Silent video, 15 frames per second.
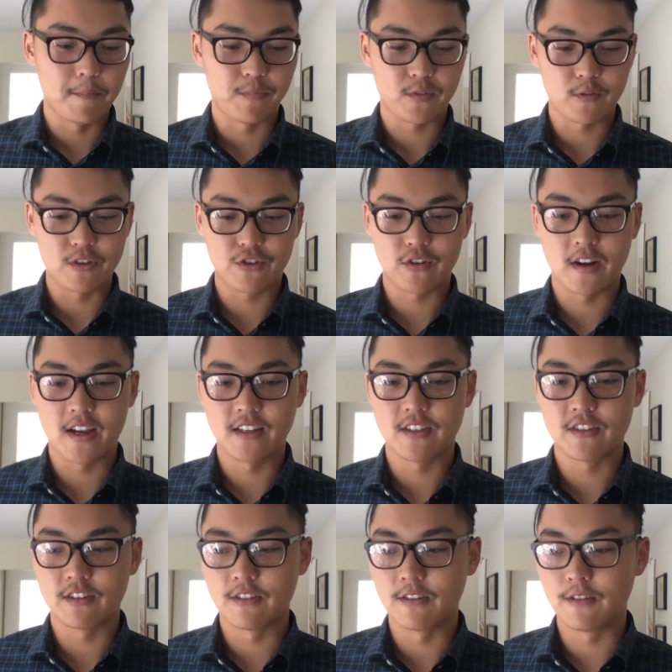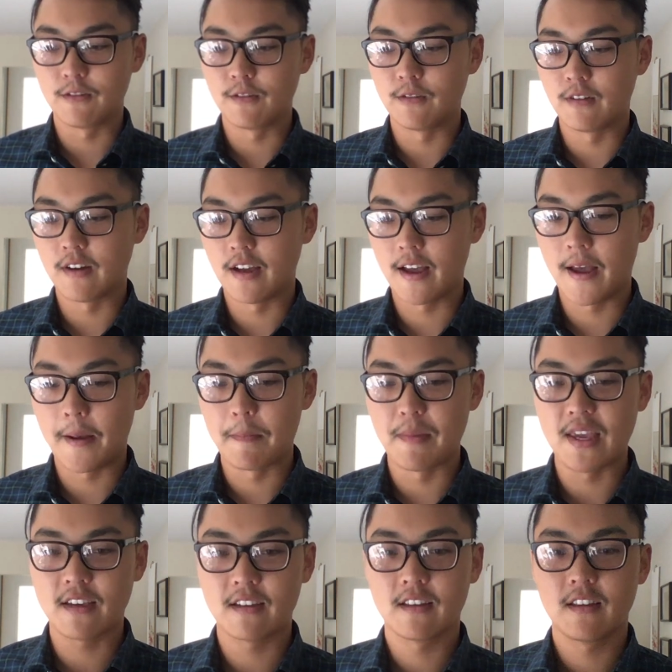we try to
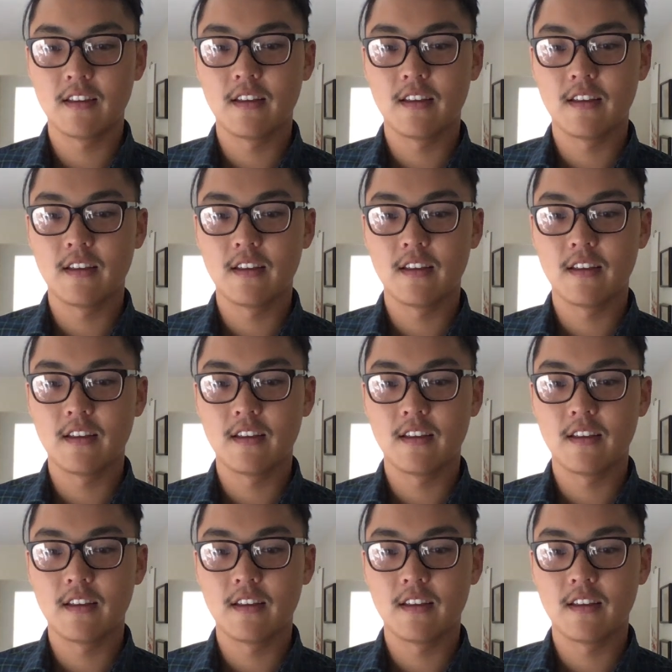make